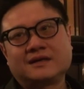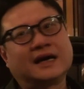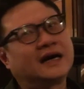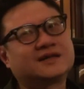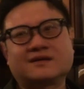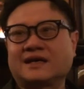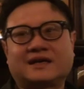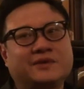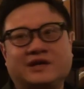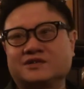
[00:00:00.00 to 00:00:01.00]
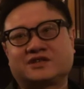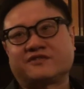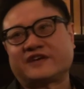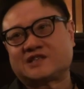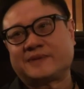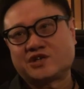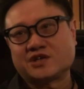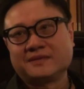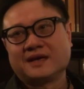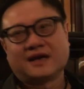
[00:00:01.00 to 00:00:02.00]
Yeah, I don't like him when he goes to the fat
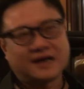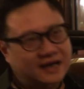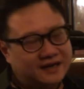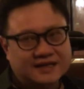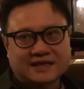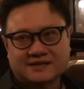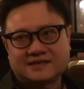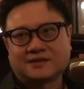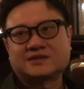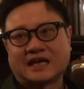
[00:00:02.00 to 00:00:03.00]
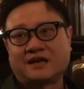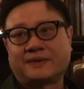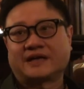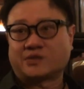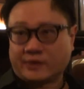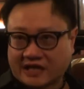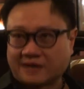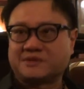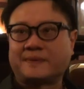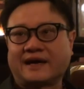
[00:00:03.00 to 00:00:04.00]
spaceship. Those silent parts when he
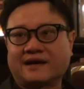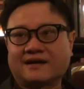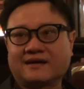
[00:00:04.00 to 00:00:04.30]
comes back.